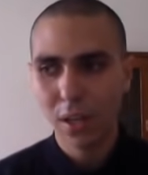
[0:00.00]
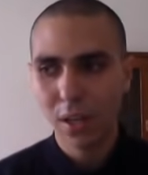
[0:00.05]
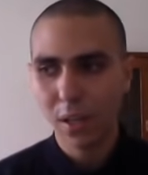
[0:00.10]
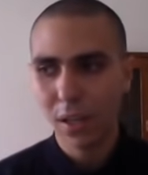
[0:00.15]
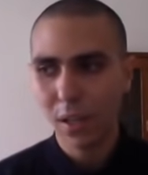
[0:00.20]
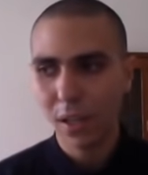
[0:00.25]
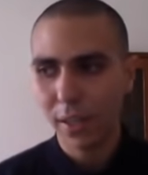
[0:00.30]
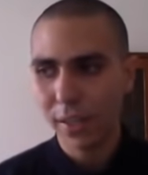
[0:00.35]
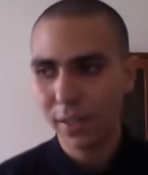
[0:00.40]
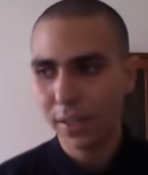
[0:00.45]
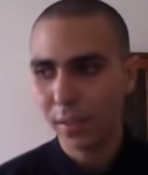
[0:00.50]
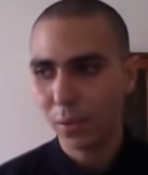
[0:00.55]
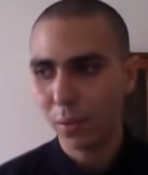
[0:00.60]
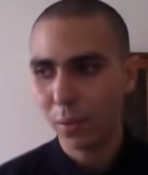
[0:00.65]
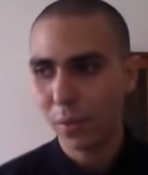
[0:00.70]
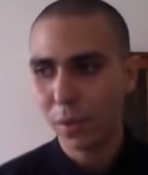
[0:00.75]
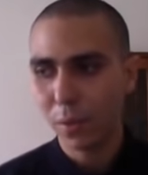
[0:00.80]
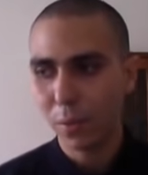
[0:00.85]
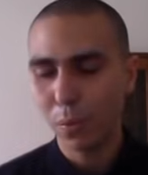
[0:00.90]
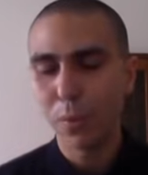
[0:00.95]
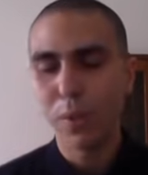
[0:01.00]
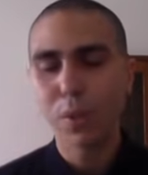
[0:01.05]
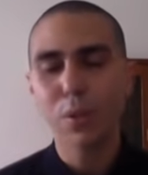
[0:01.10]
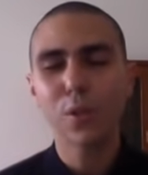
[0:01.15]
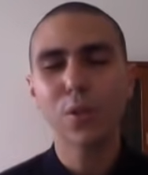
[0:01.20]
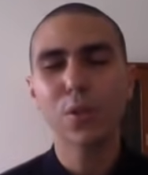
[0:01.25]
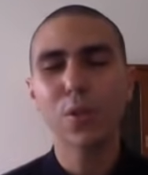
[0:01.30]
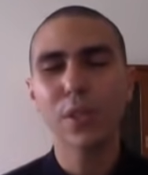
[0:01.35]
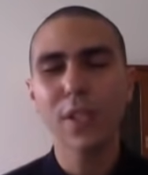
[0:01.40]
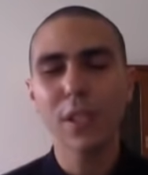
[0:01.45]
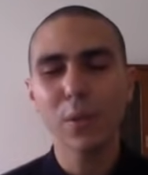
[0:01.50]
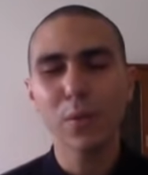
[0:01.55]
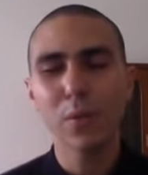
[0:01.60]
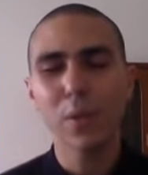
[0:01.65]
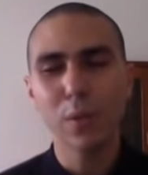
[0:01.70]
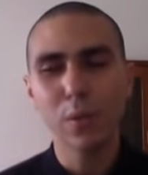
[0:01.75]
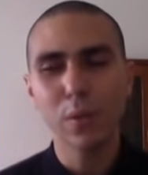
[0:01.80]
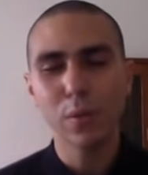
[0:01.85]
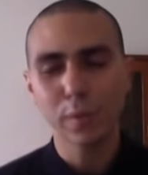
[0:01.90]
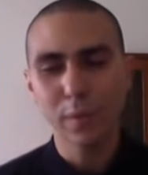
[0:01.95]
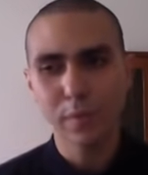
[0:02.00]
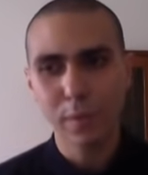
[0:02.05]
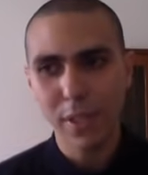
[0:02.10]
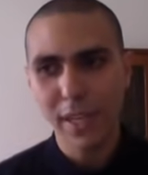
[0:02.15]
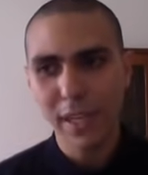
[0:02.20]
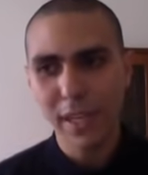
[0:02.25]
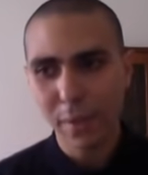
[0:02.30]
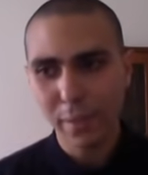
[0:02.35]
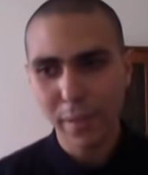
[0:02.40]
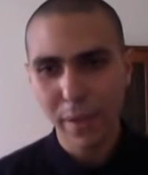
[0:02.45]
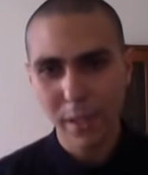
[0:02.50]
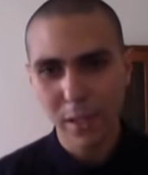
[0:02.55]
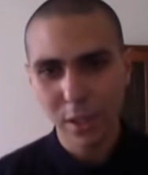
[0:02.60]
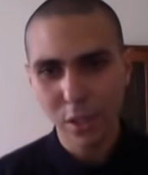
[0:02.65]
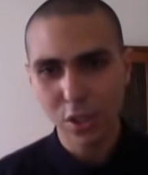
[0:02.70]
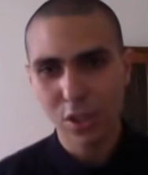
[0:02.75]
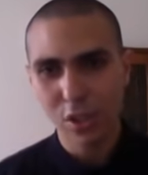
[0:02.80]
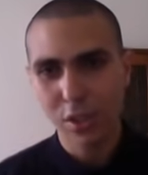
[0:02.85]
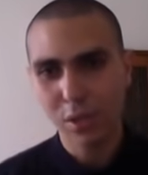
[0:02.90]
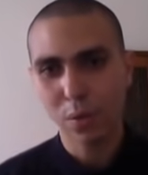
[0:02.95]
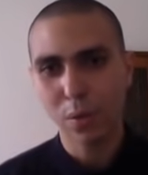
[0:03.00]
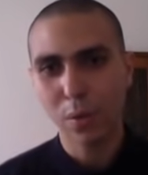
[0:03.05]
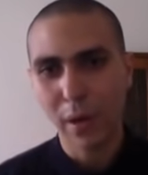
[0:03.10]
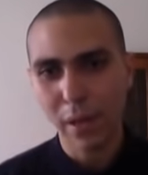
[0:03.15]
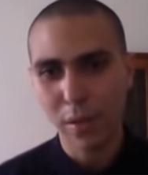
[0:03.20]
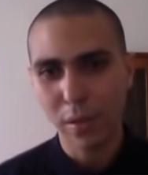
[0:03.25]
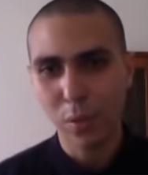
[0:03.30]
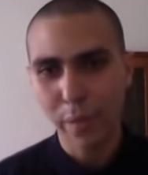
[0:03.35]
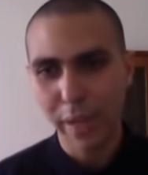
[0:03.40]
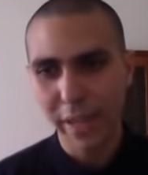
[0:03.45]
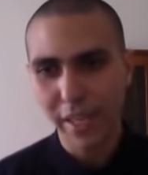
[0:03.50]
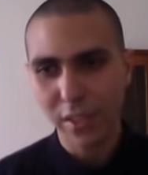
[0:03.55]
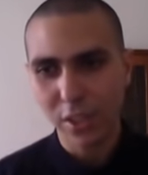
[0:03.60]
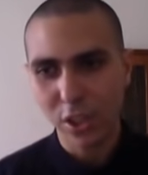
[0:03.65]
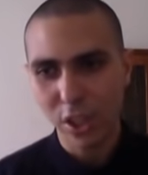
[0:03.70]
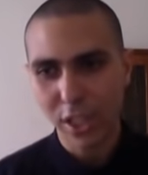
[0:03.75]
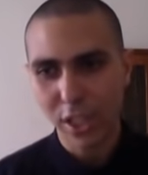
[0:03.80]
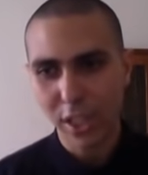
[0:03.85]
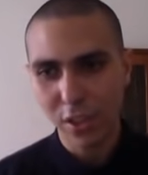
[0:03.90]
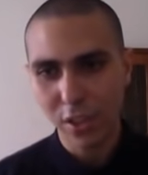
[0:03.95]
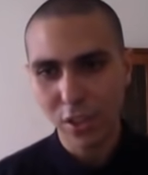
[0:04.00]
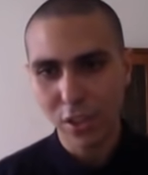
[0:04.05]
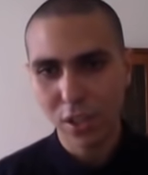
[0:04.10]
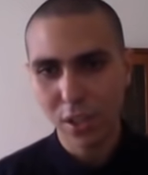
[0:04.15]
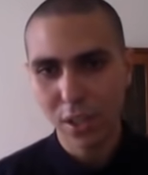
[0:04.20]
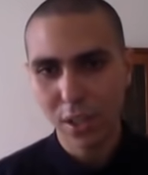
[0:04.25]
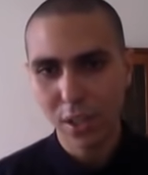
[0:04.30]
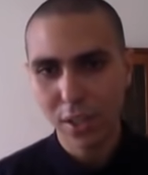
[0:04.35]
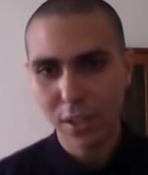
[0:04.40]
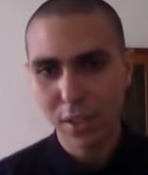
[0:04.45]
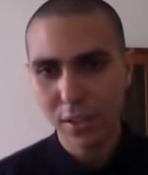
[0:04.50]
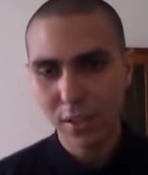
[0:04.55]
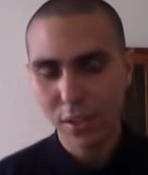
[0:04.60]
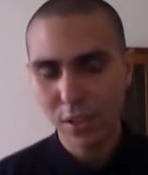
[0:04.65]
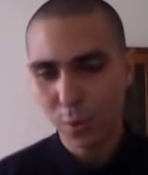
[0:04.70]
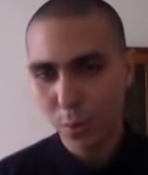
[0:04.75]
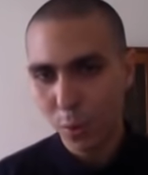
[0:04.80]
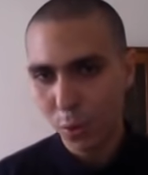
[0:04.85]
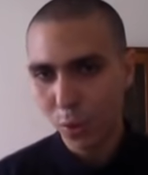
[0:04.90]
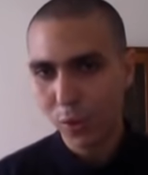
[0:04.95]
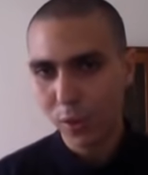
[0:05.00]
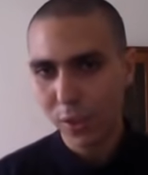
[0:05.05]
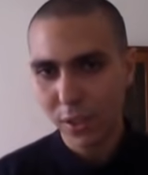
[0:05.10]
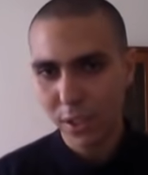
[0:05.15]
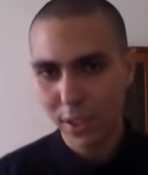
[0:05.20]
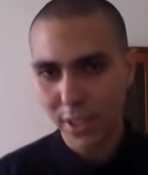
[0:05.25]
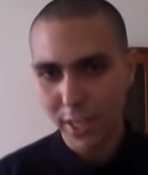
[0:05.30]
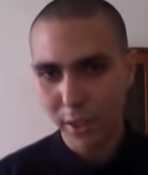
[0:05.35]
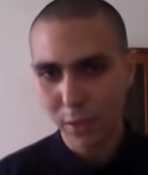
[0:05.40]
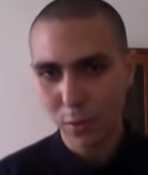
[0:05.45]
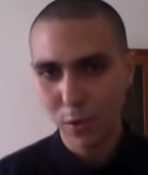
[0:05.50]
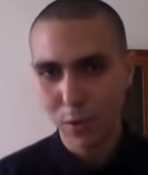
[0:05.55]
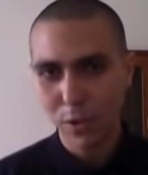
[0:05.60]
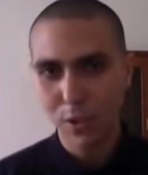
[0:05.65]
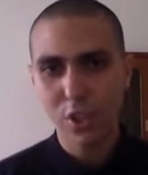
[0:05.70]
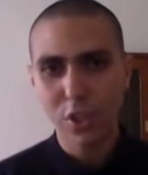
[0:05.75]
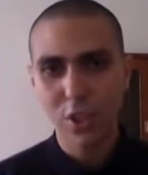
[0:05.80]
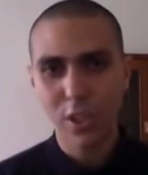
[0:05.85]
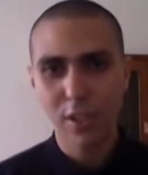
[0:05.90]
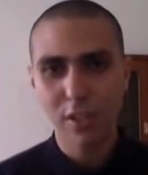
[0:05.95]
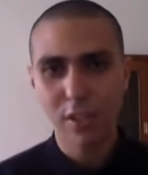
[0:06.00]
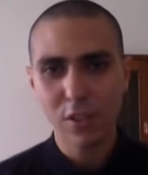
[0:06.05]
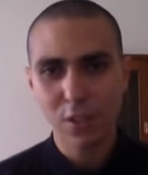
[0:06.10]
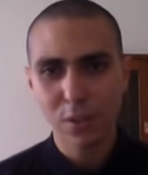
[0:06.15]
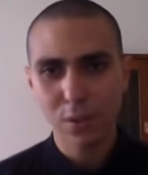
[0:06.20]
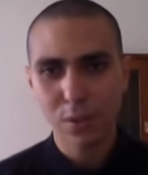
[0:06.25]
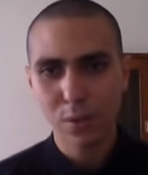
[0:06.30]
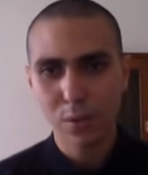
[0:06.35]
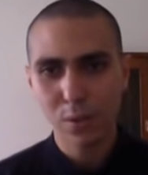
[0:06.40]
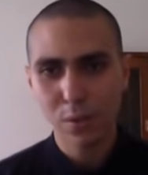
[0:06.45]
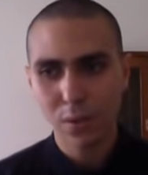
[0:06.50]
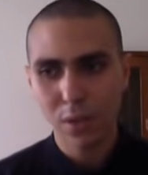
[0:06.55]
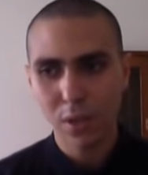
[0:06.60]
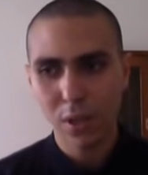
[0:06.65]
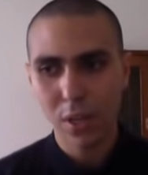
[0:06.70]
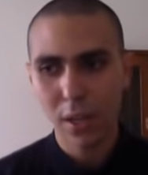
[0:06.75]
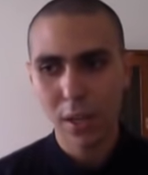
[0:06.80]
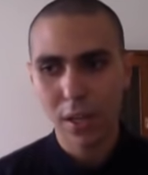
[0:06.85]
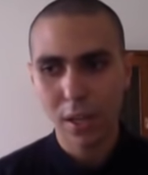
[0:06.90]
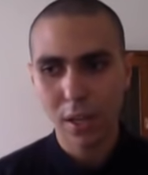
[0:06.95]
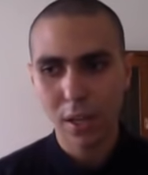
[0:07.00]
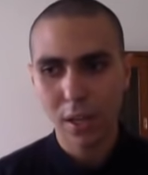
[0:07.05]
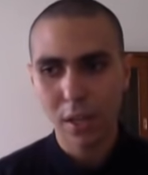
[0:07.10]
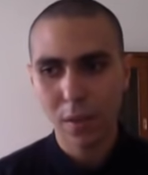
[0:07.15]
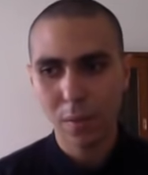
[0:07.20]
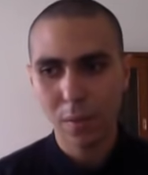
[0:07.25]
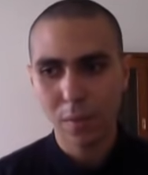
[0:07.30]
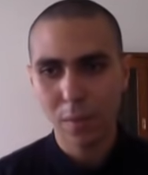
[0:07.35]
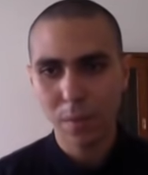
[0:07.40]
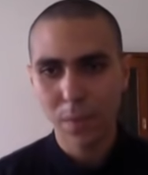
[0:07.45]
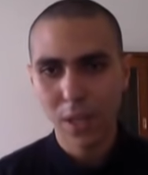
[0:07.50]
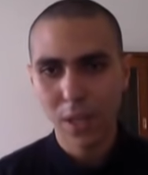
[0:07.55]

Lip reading: like so that we could really manage to make a change, smooth, gradual change. Um,